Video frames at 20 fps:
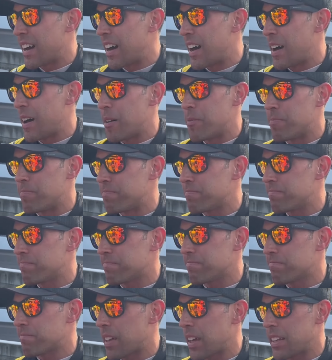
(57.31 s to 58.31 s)

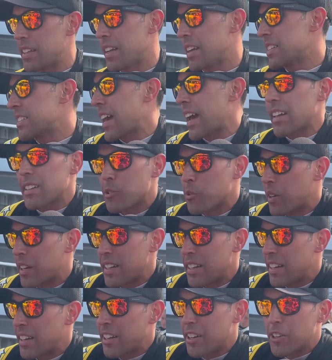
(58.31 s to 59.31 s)
Um, he did exactly what
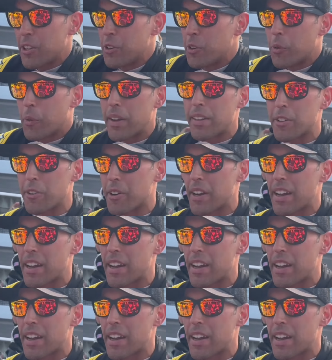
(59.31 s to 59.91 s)
he needed to do to win